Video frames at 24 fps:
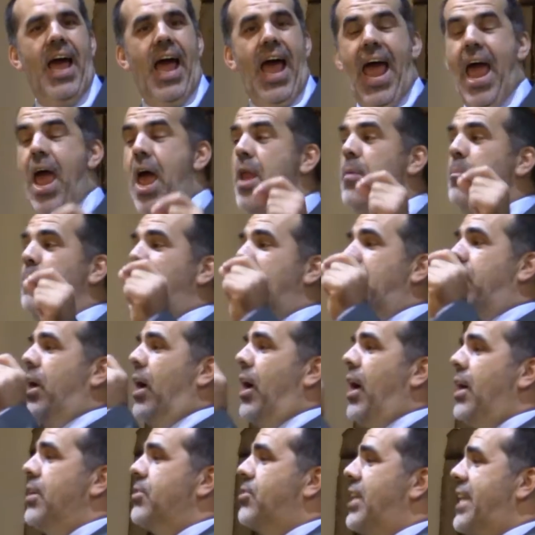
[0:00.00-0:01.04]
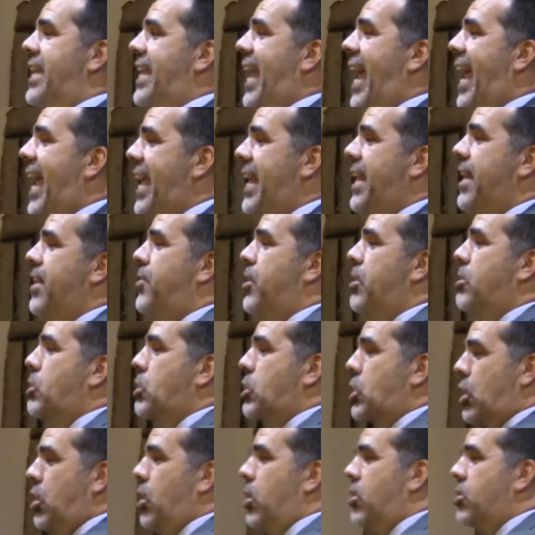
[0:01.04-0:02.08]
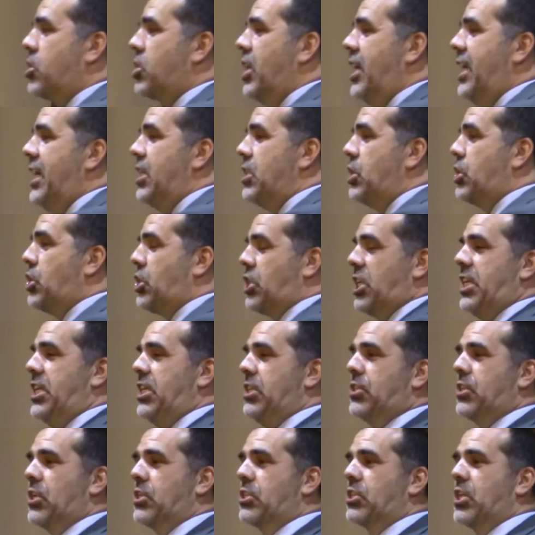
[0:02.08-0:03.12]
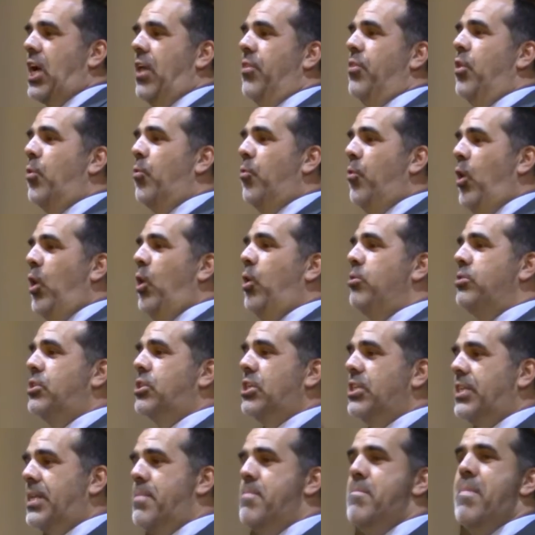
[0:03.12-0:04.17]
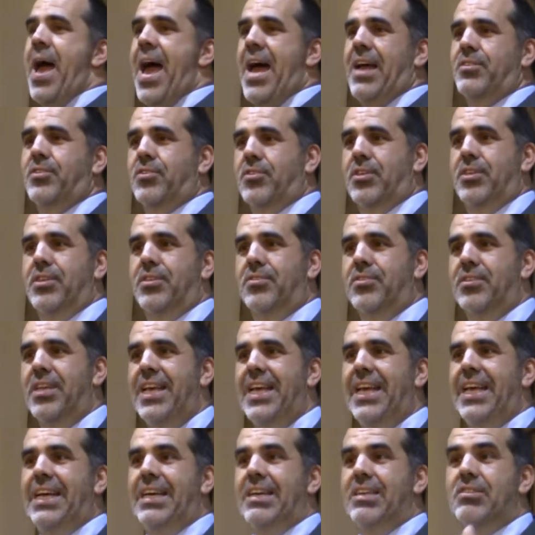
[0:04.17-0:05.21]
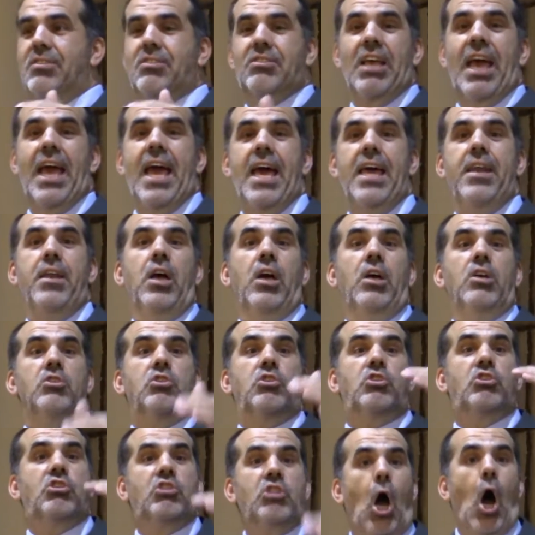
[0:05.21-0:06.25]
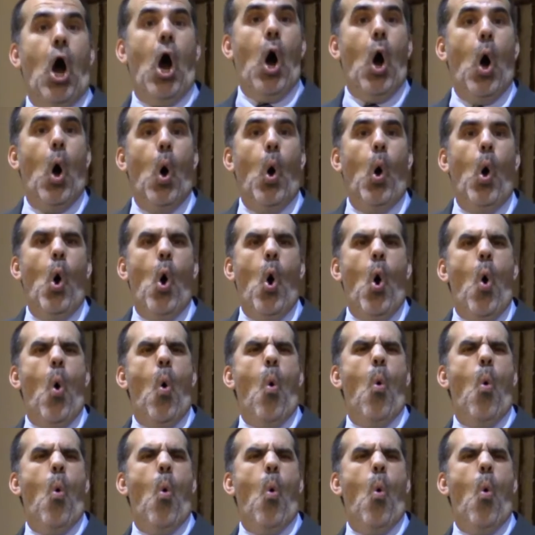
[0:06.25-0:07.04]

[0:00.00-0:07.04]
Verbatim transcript: And because he hated the church, Jesus on the road to Damascus said, Saul,